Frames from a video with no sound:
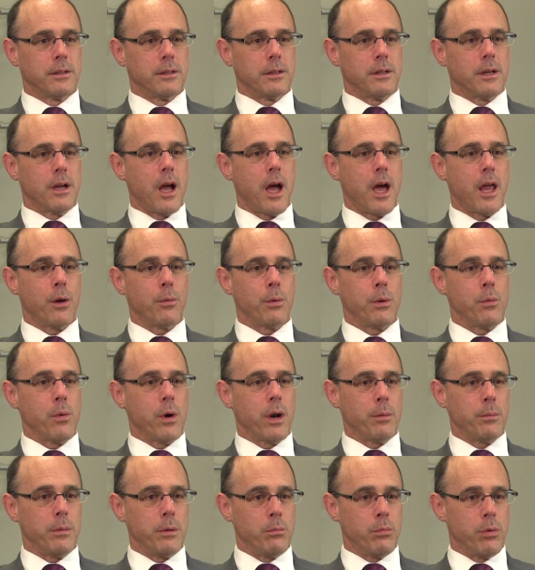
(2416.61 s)
How do we
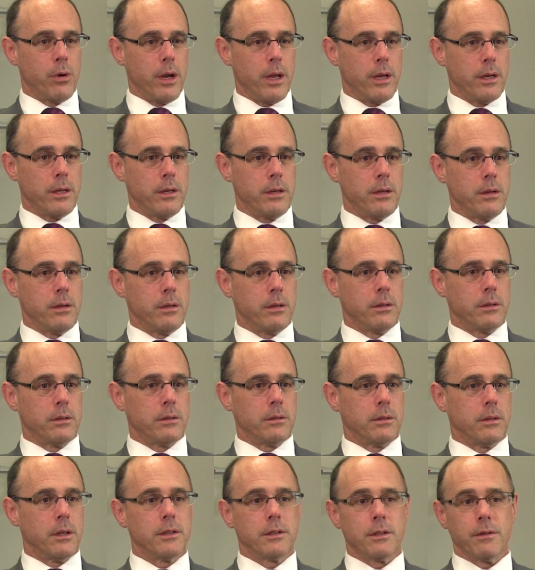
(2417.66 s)
want to be branded?
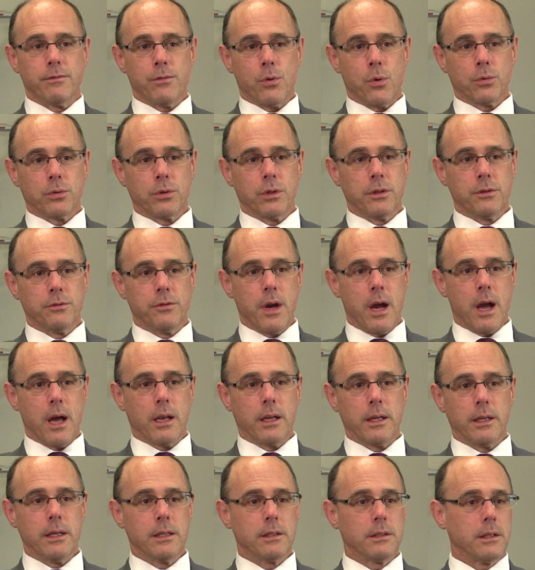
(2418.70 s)
Is it Voltage
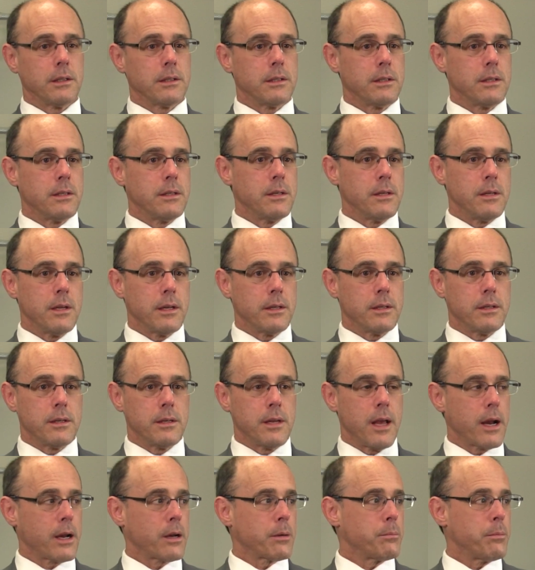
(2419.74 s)
Valley? Is it the
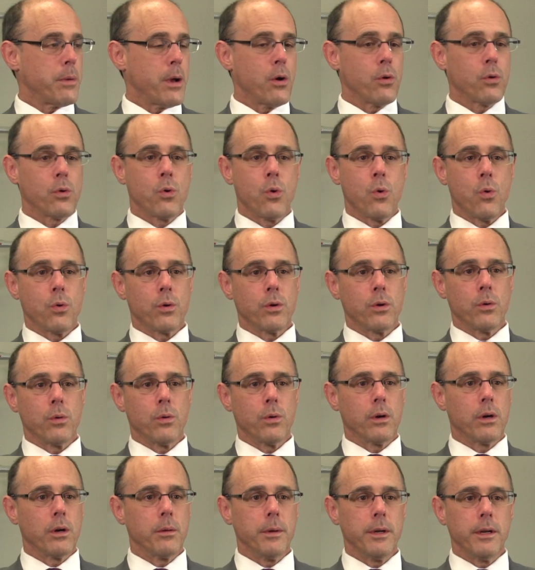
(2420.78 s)
Tech Belt
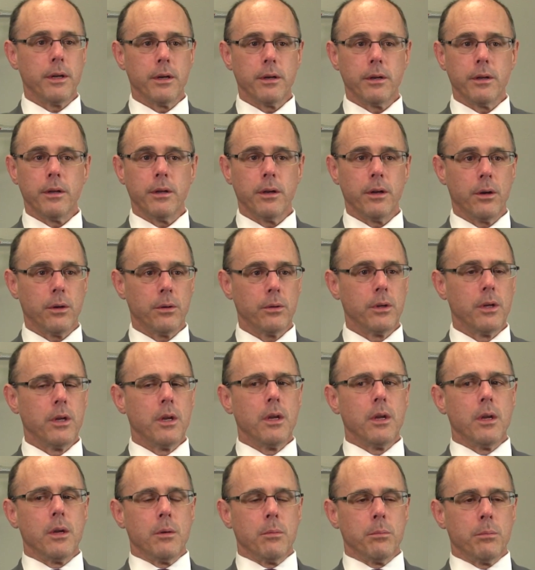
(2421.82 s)
corridor? I mean, it, you know,
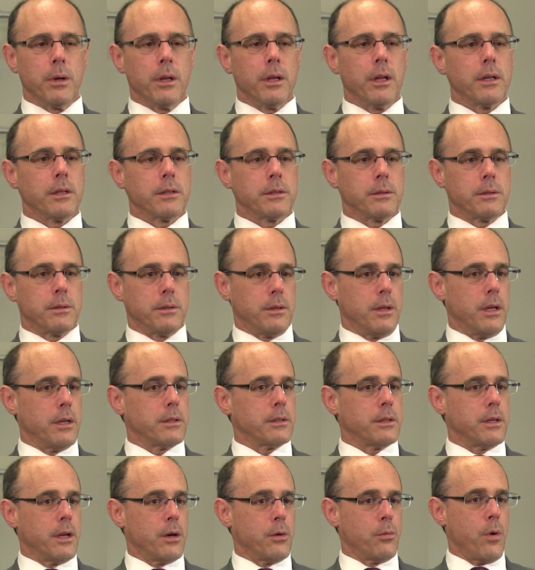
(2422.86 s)
but let's
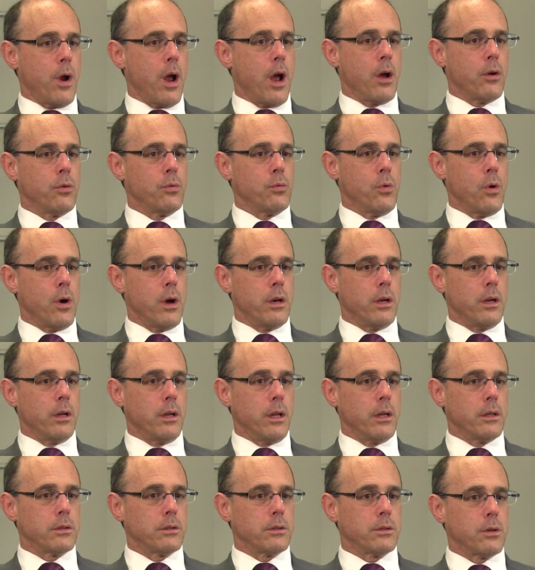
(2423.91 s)
let's get around one and
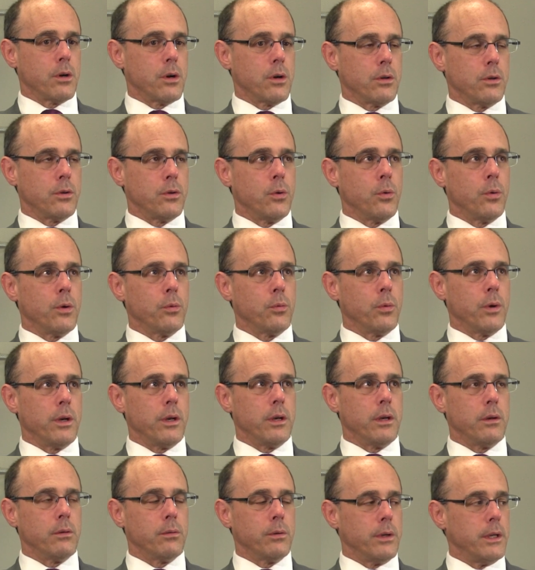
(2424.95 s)
let's start doing what,
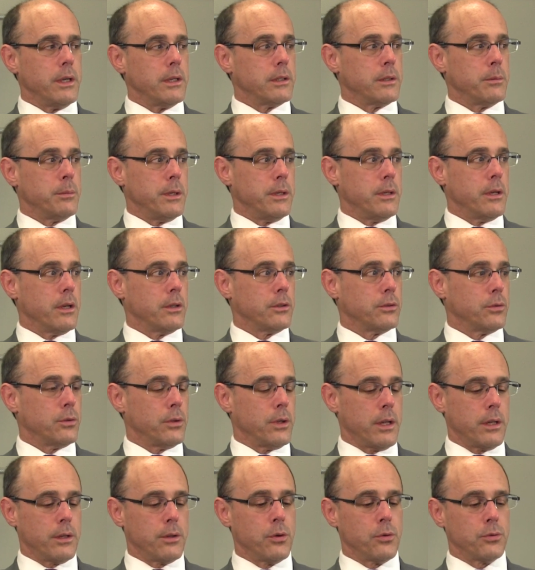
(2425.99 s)
what needs to be done so
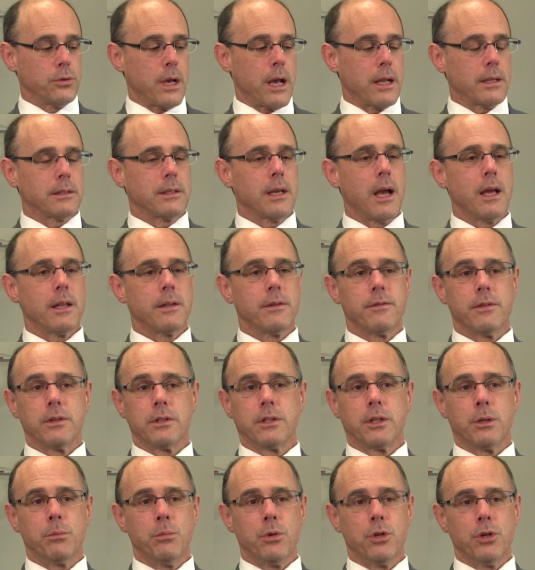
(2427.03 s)
that those outside of this
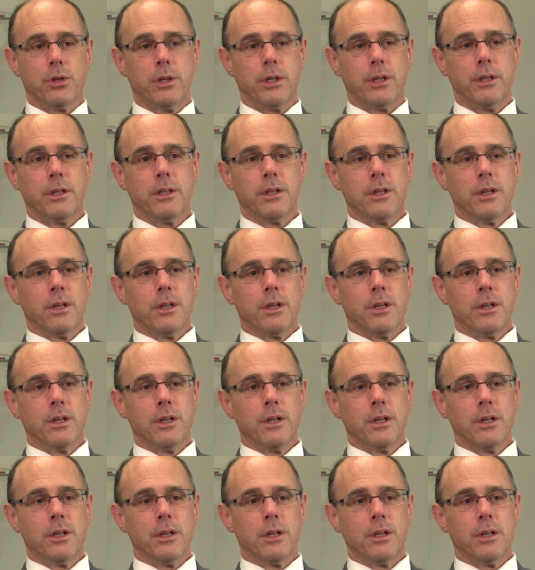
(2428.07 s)
community